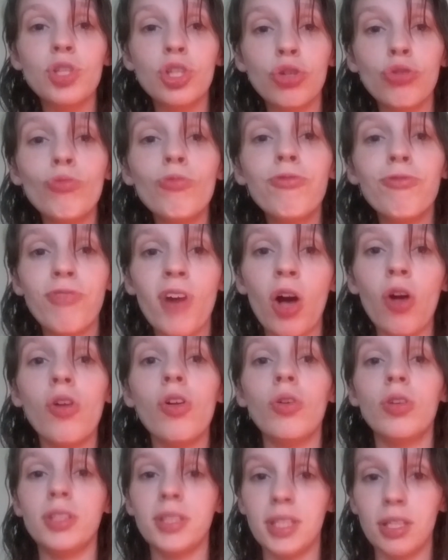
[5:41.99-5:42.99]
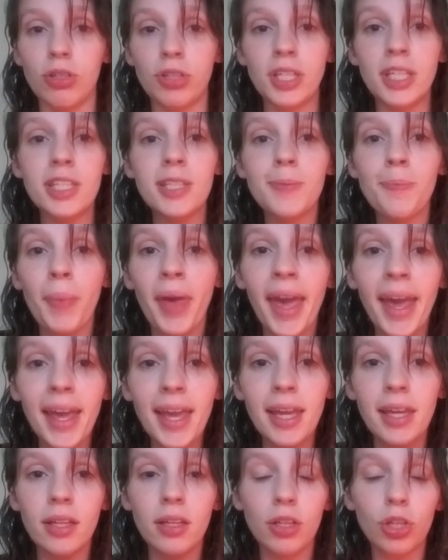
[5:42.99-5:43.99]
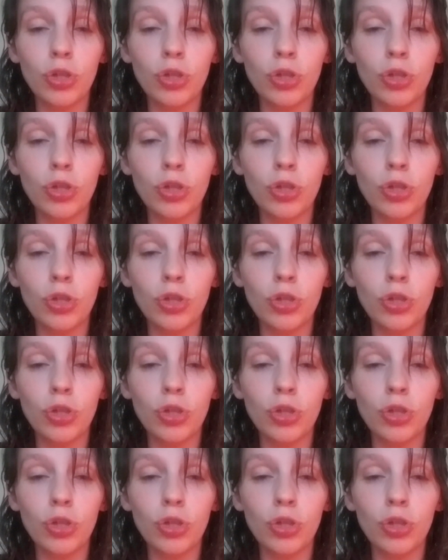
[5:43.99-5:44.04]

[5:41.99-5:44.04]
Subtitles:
you felt serious pain,